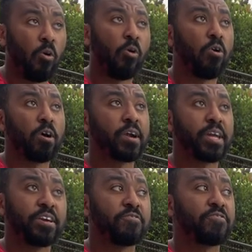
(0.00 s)
or
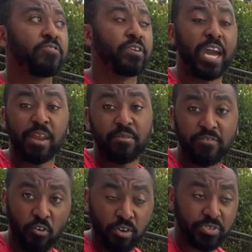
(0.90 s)
if enemy
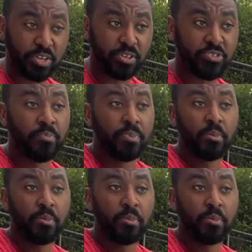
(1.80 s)
forces